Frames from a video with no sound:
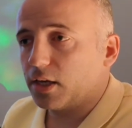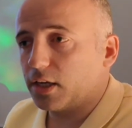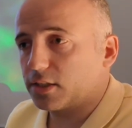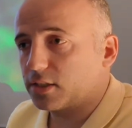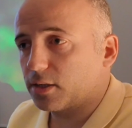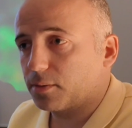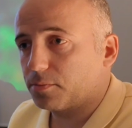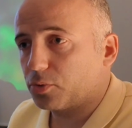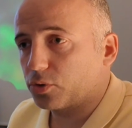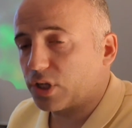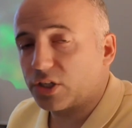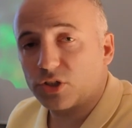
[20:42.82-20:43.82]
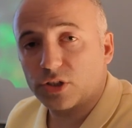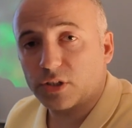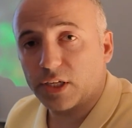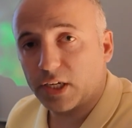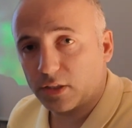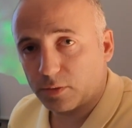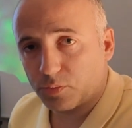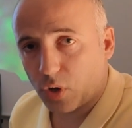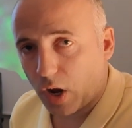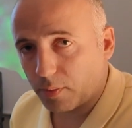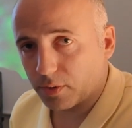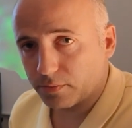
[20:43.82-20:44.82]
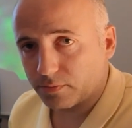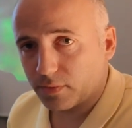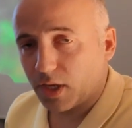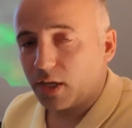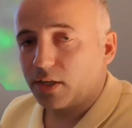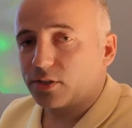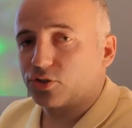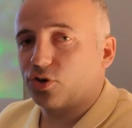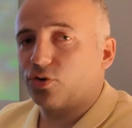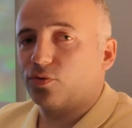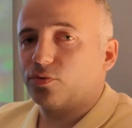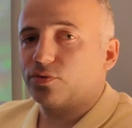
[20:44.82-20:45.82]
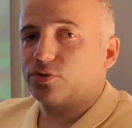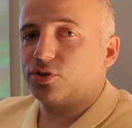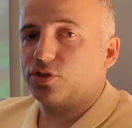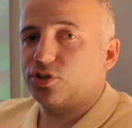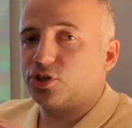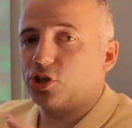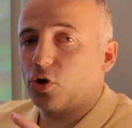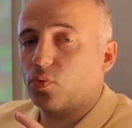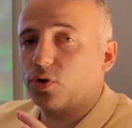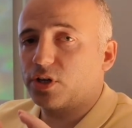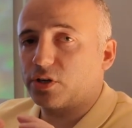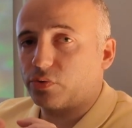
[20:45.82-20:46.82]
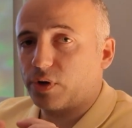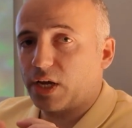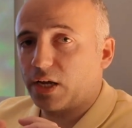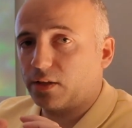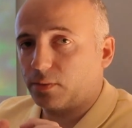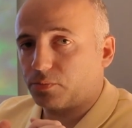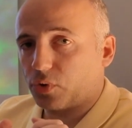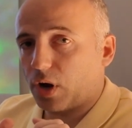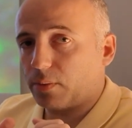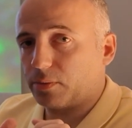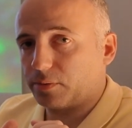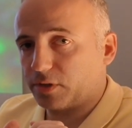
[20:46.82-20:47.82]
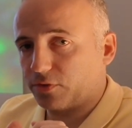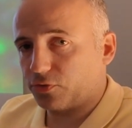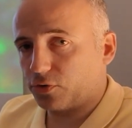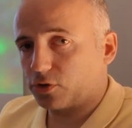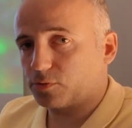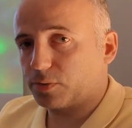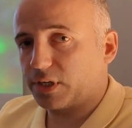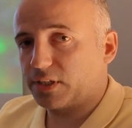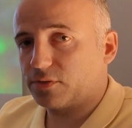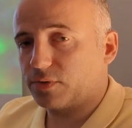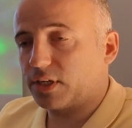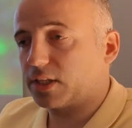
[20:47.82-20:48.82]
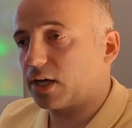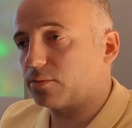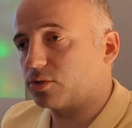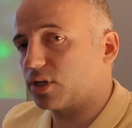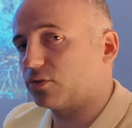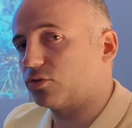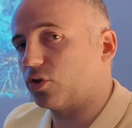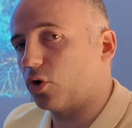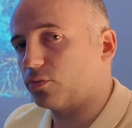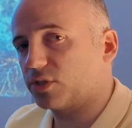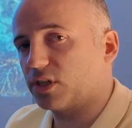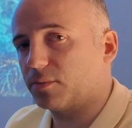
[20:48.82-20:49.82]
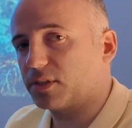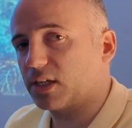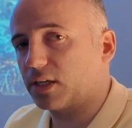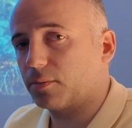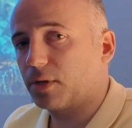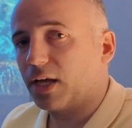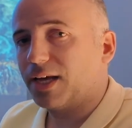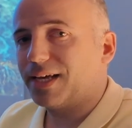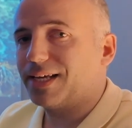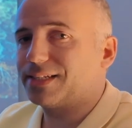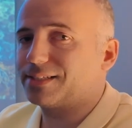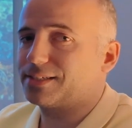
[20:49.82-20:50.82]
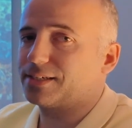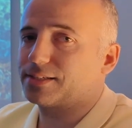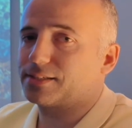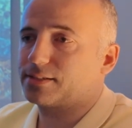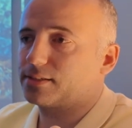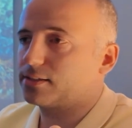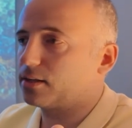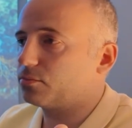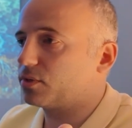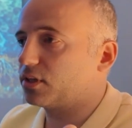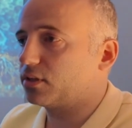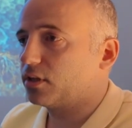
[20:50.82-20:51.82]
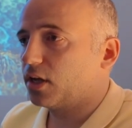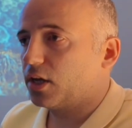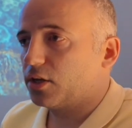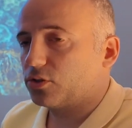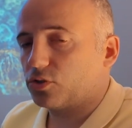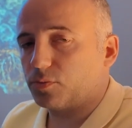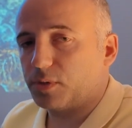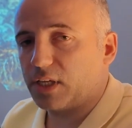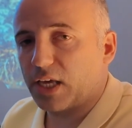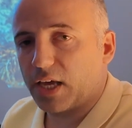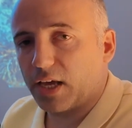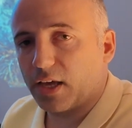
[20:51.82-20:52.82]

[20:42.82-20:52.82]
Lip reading: It's a potential another problem. So you don't want to create a problem in the first place when it comes down to the home cinema setup. It's just something to be